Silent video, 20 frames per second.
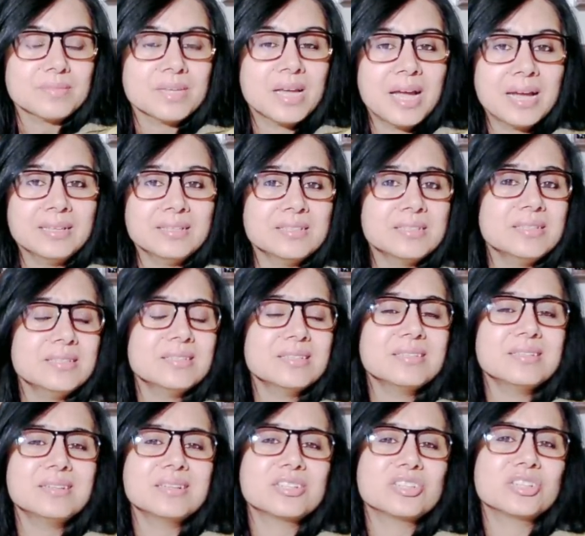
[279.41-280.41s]
And since
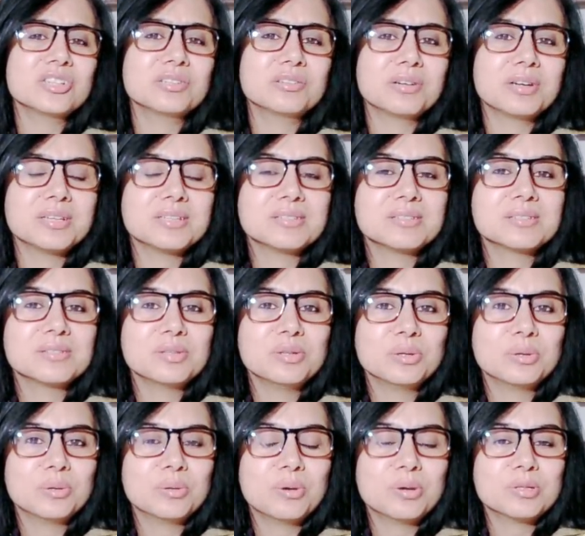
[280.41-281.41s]
this nakshatra is, you
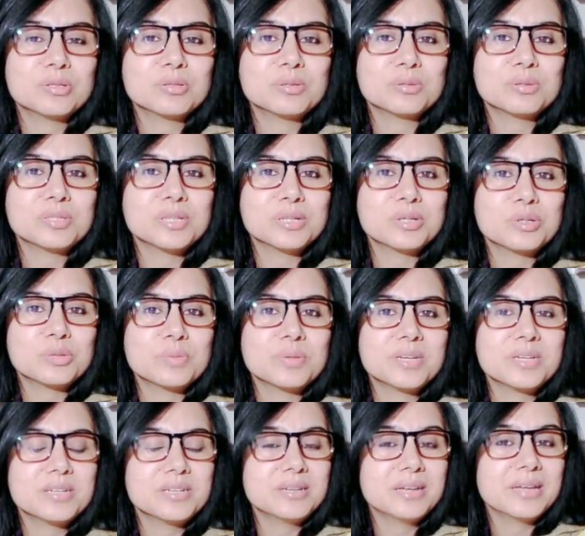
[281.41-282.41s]
know, also said to
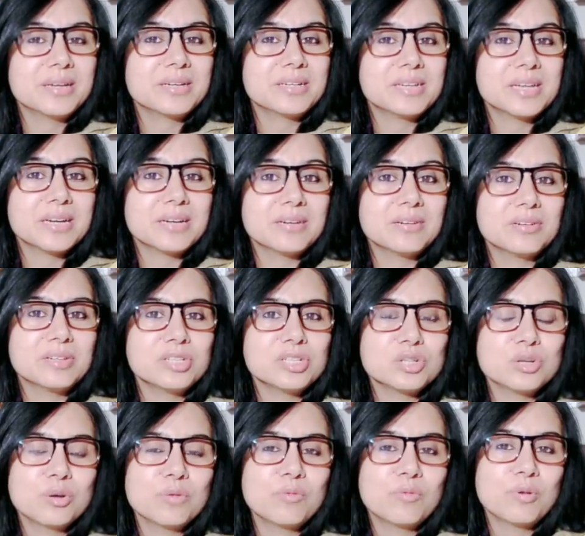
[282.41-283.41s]
be a, like a
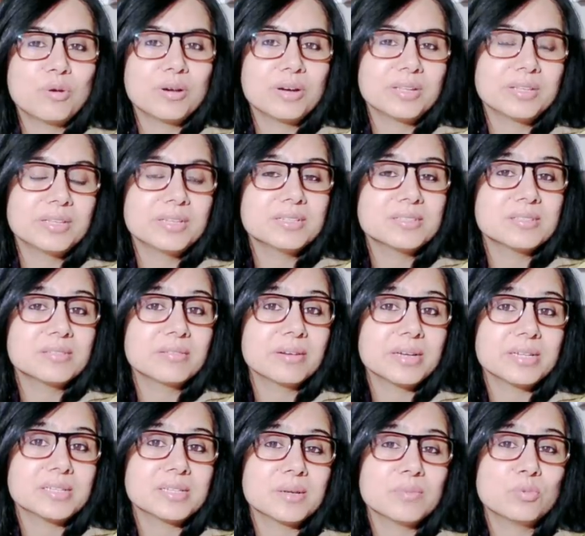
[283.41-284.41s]
declaration of war, I think it's the
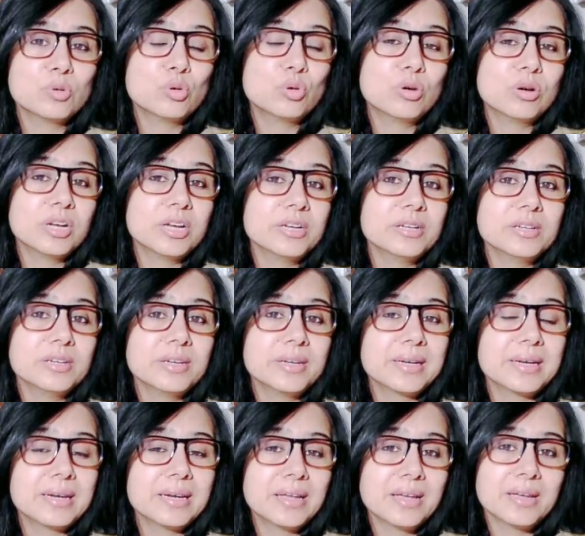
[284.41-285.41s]
right time. Go ahead,
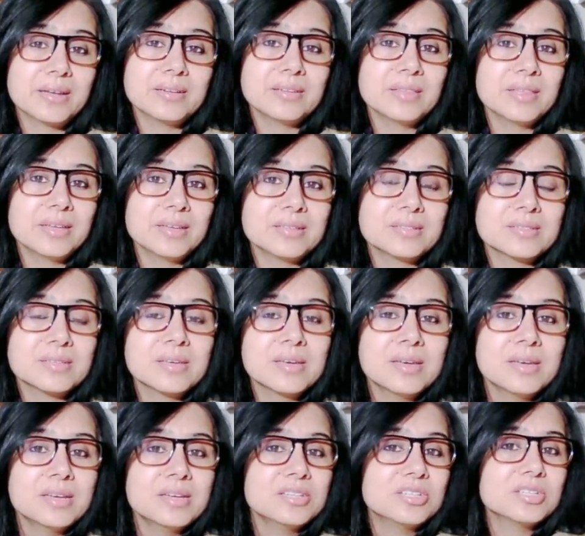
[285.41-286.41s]
declare things.
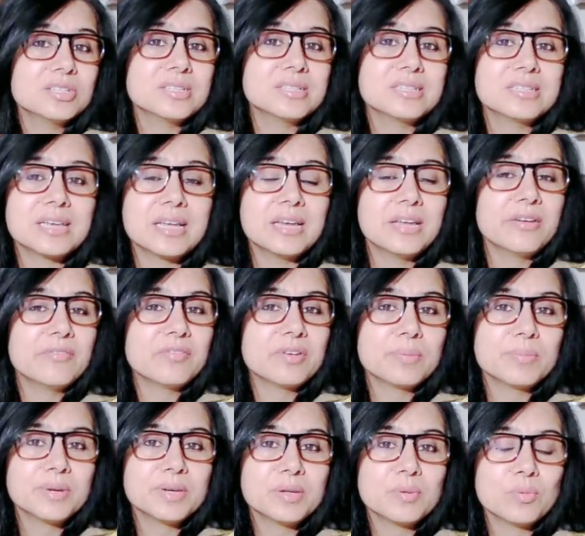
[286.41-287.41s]
Just tell
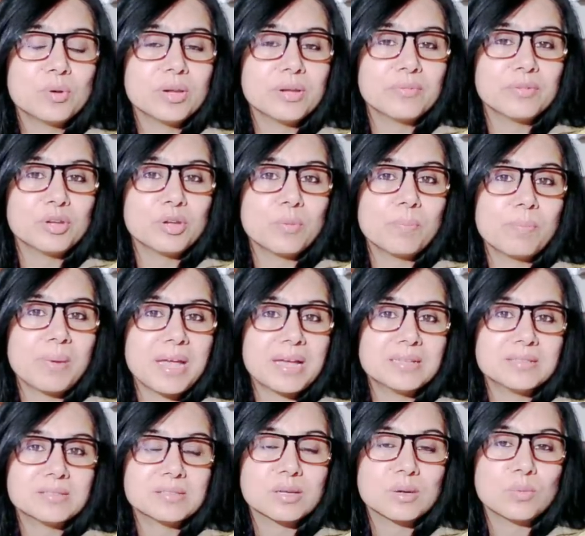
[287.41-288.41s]
everybody whatever your
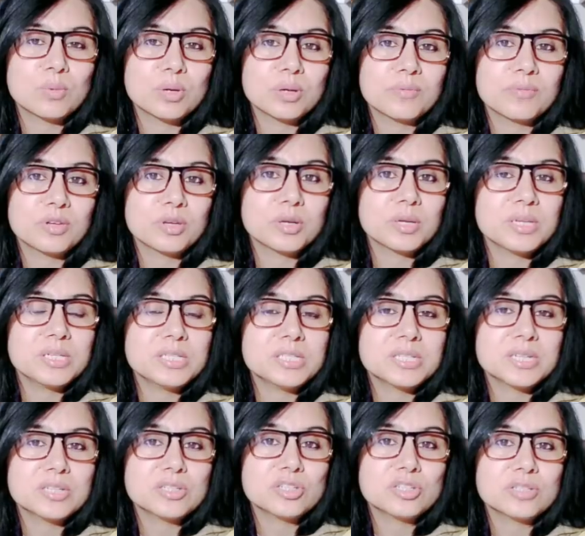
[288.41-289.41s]
plans are, whatever your
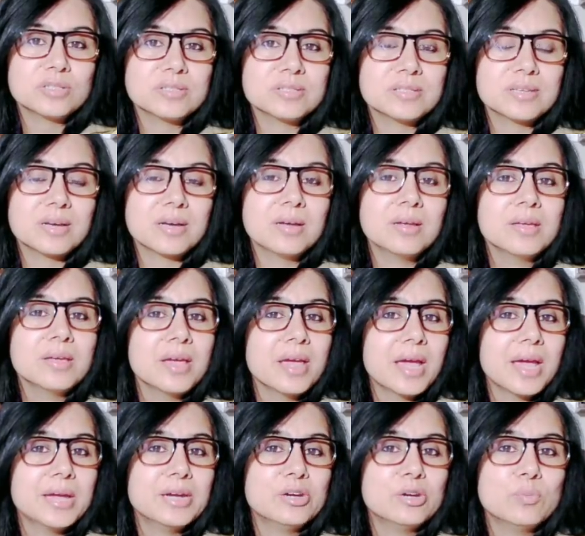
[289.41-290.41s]
intentions are,
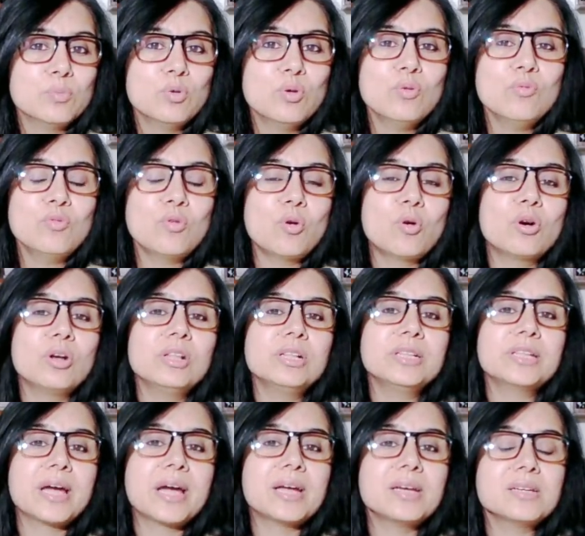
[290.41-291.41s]
and remove
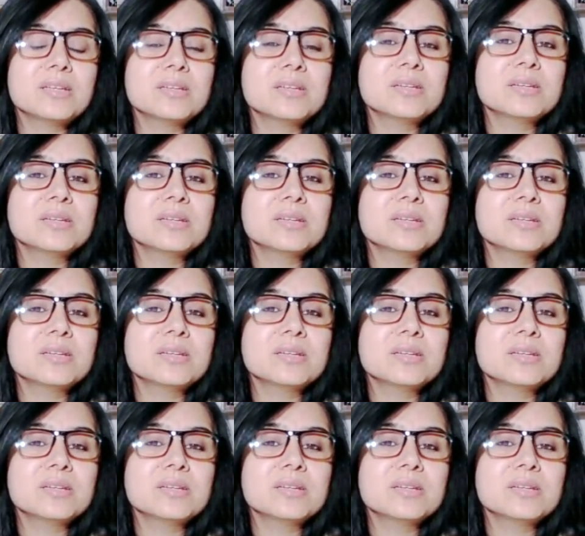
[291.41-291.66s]
all that